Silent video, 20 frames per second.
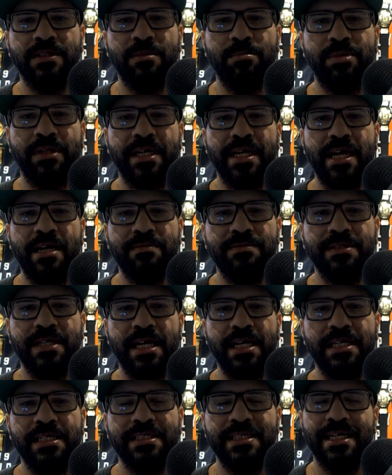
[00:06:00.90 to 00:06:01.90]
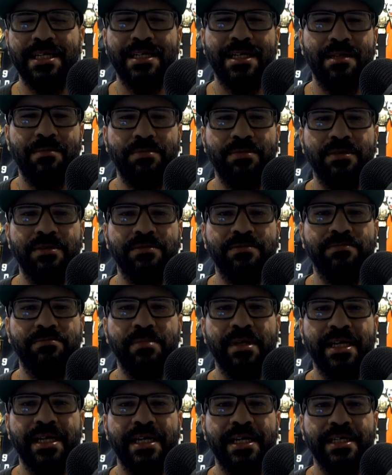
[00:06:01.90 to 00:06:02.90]
playoffs yet. He's had a couple of
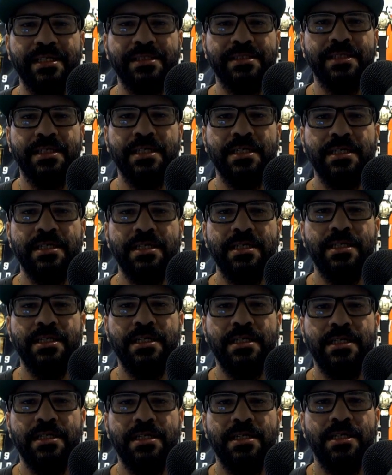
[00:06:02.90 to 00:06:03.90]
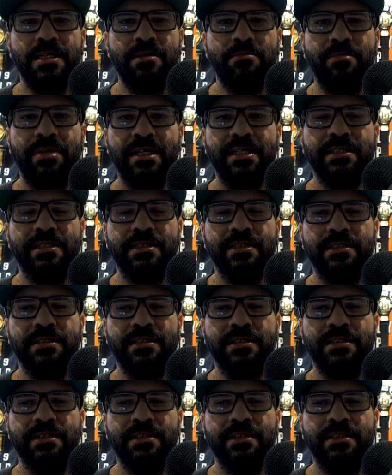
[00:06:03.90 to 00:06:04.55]
big hits, but